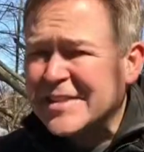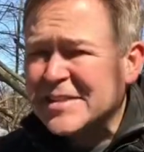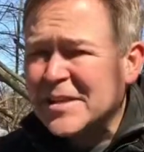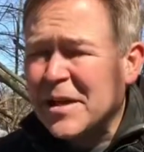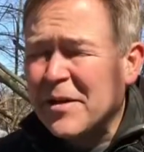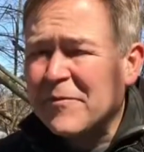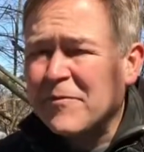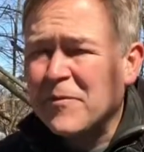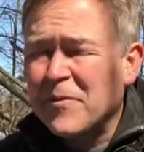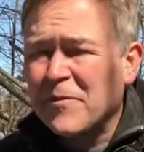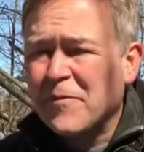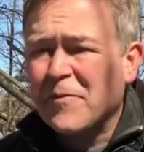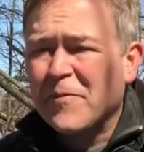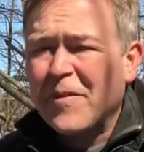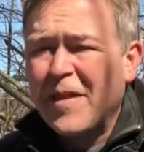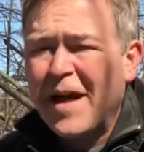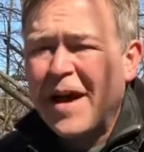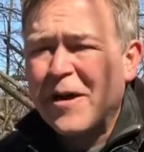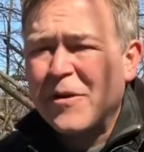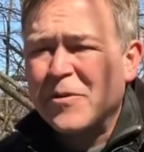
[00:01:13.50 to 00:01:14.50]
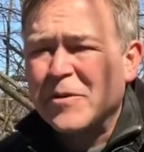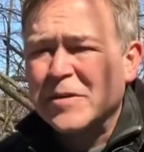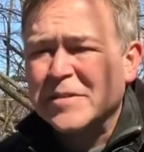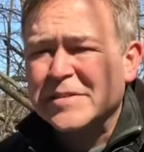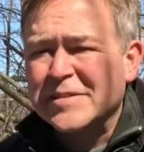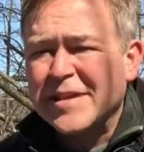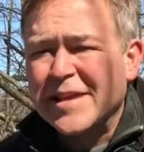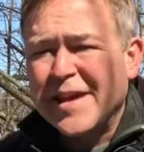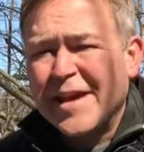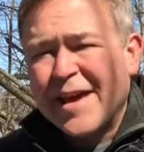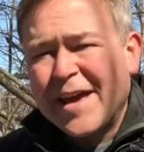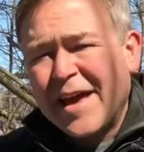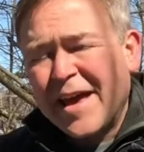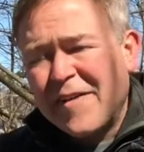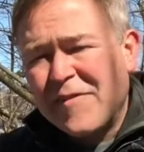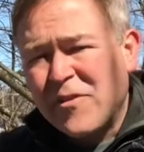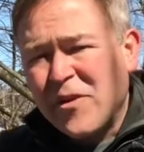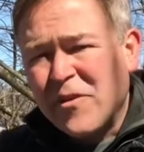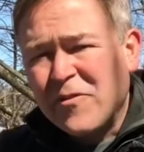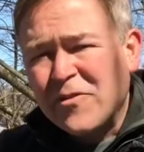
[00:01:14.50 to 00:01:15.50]
come from flowers. Have
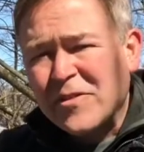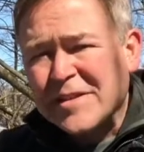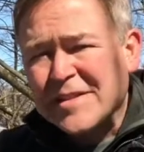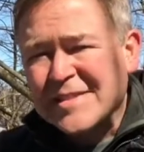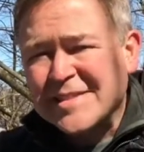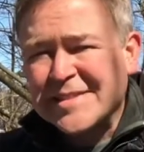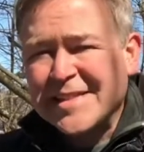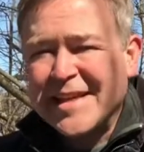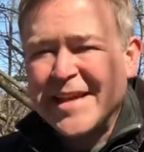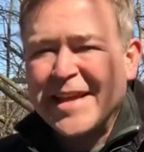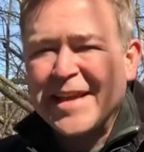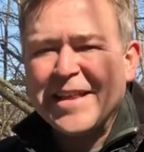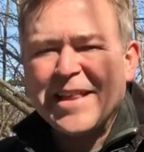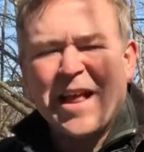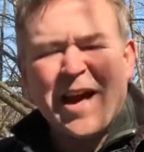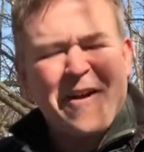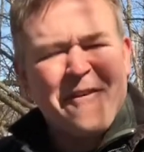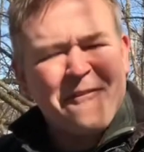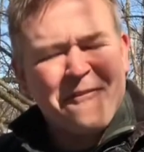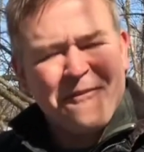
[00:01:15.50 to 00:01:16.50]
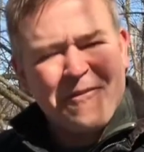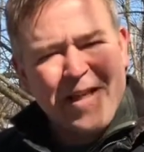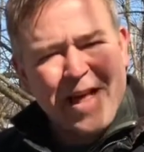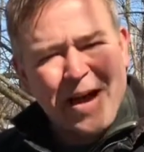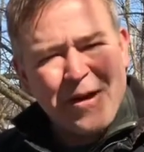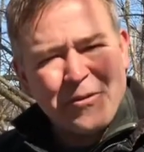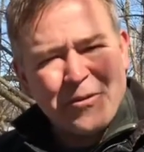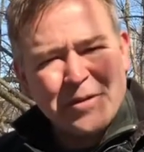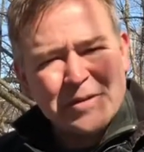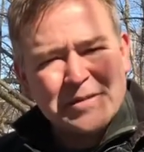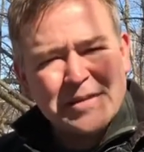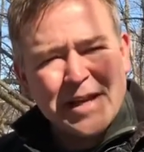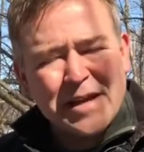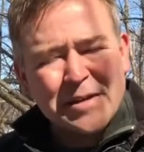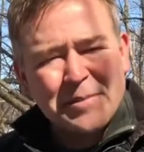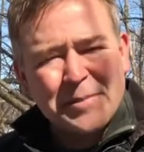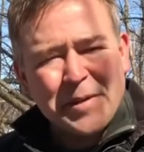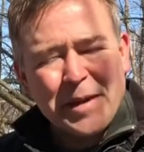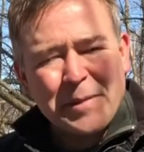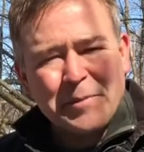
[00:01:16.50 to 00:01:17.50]
you ever seen flowers on a
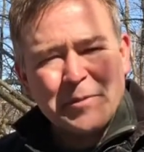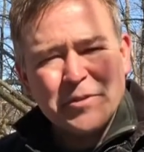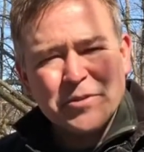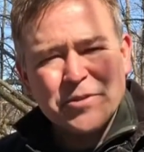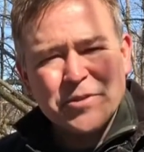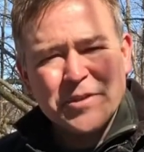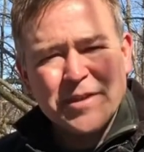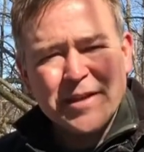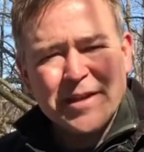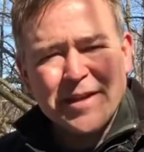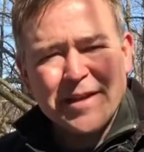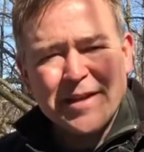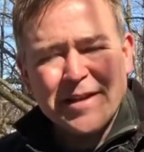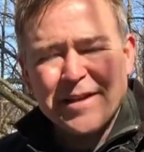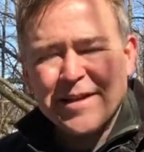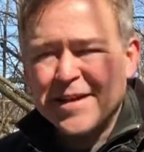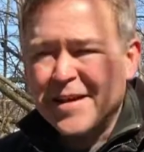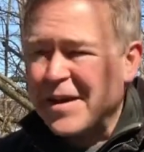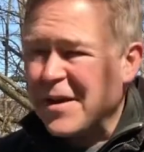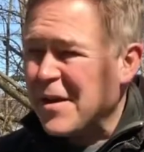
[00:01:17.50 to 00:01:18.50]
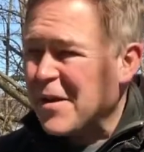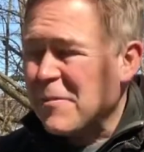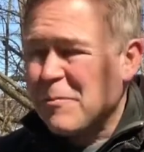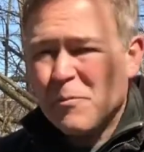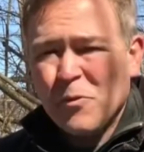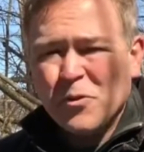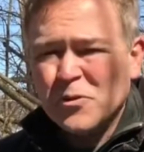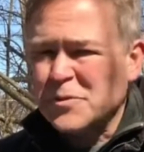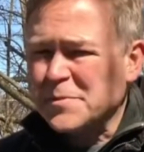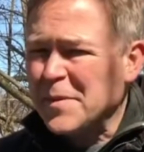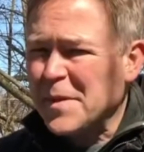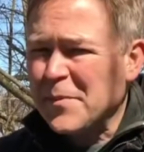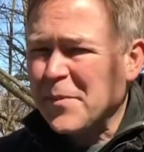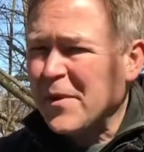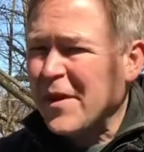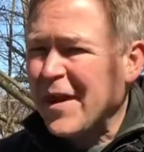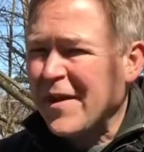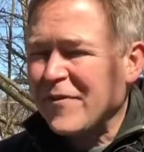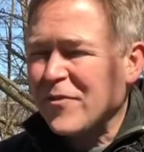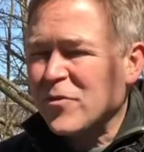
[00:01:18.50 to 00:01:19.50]
maple tree? Most people
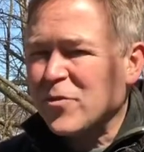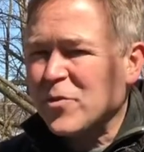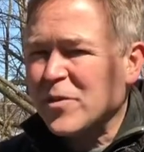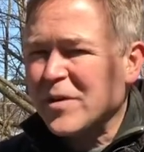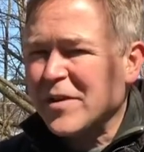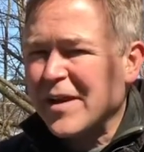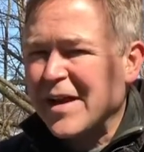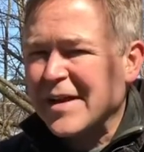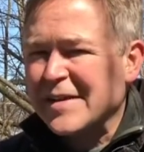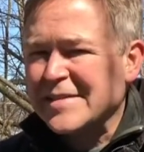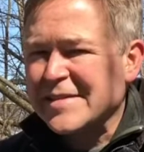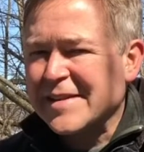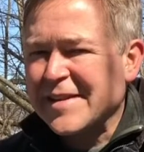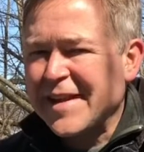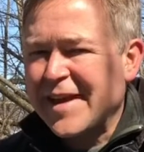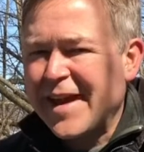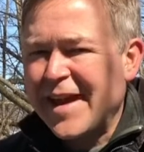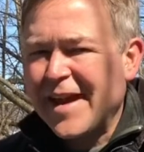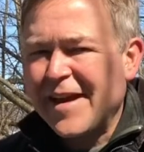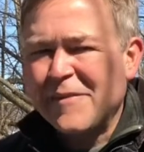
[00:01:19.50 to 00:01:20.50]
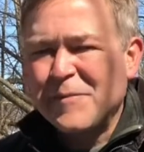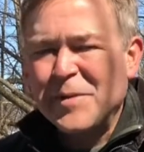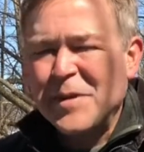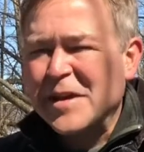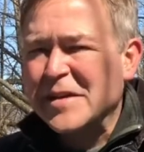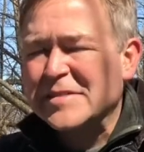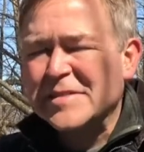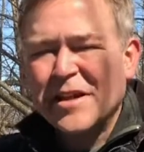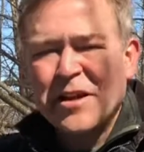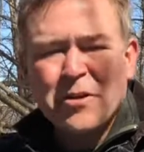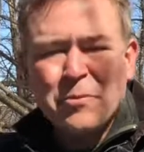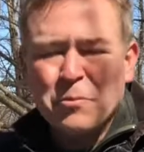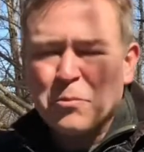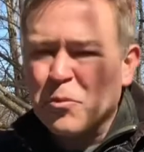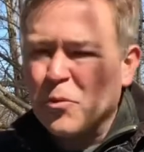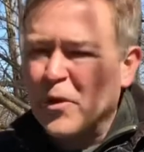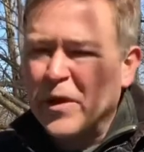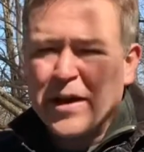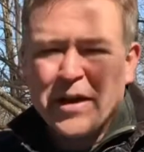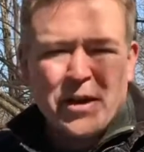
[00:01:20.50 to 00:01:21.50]
haven't realized that they have because they aren't
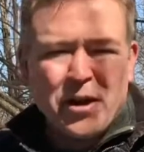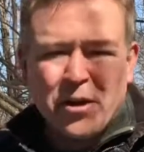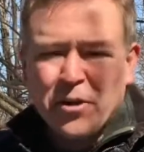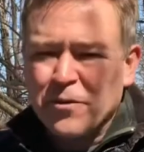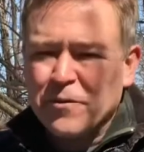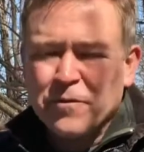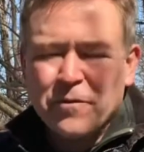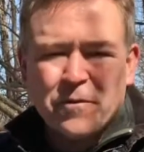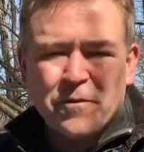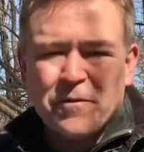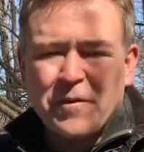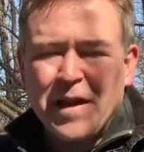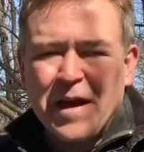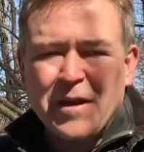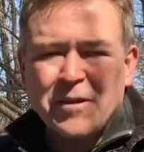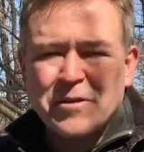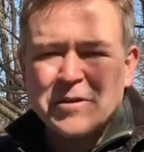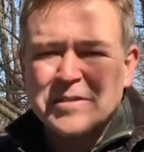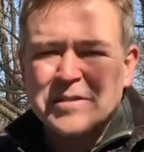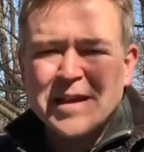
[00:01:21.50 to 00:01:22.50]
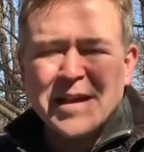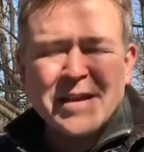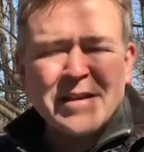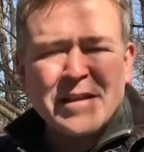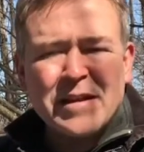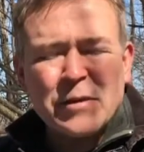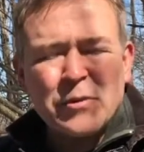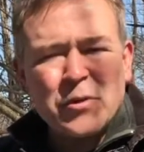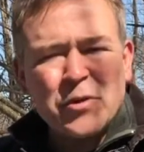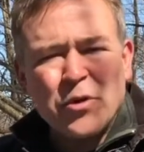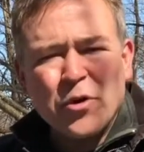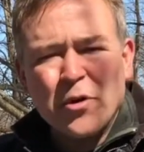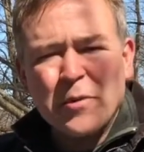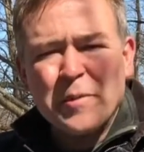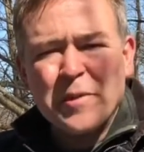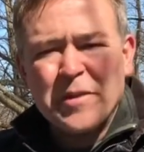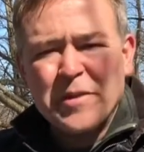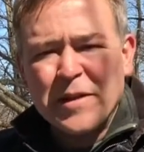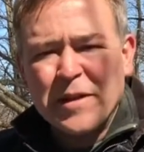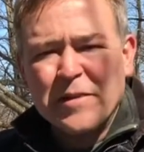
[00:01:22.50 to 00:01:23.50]
bright, colorful flowers like we
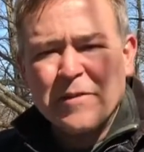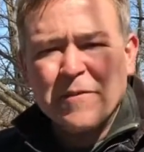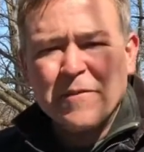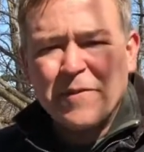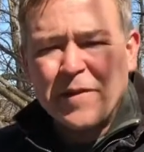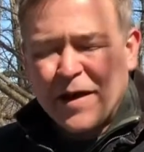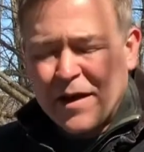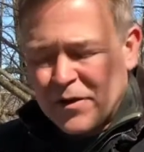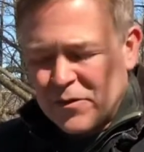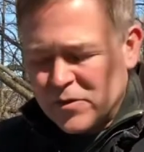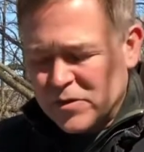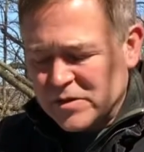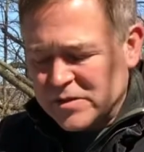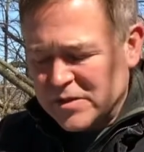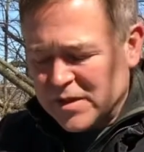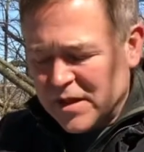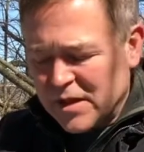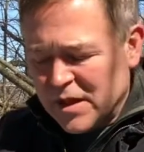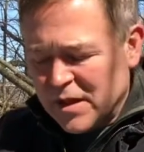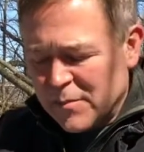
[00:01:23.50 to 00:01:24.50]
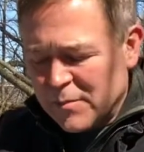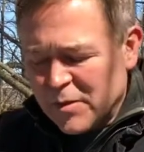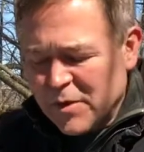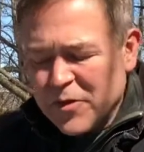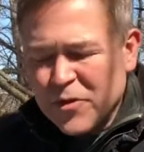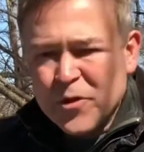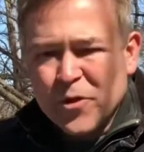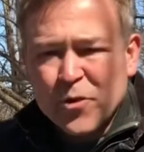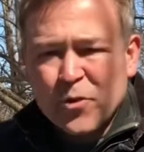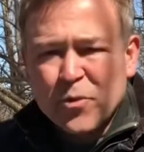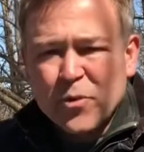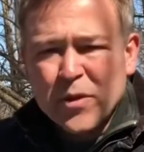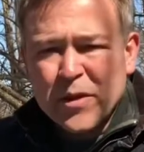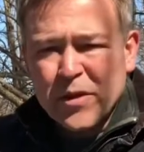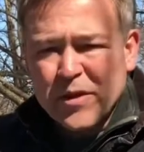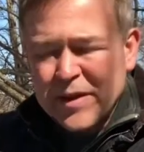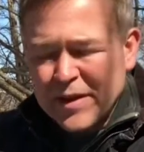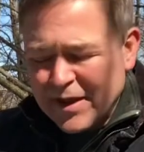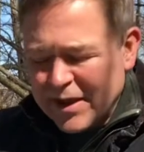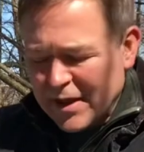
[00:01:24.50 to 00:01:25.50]
normally think of flowers but they're
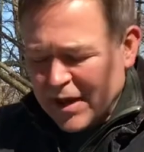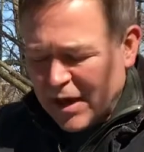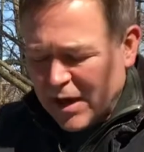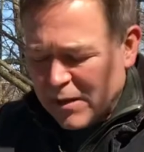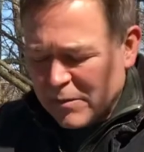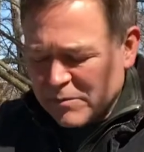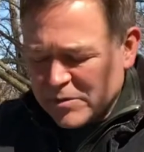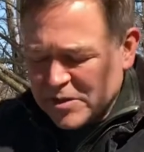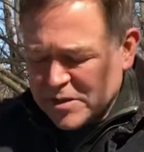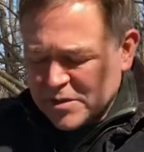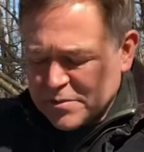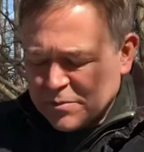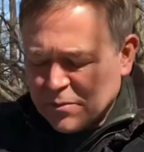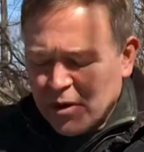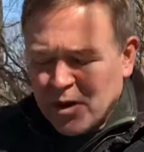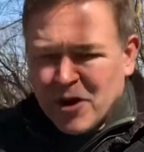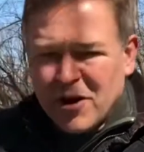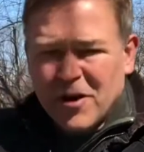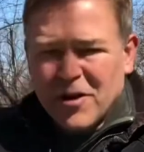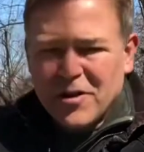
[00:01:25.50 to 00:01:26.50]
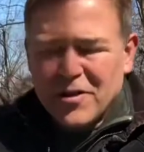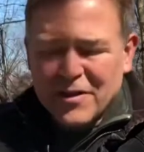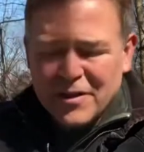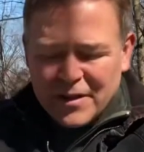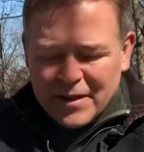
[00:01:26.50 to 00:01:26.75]
really um, small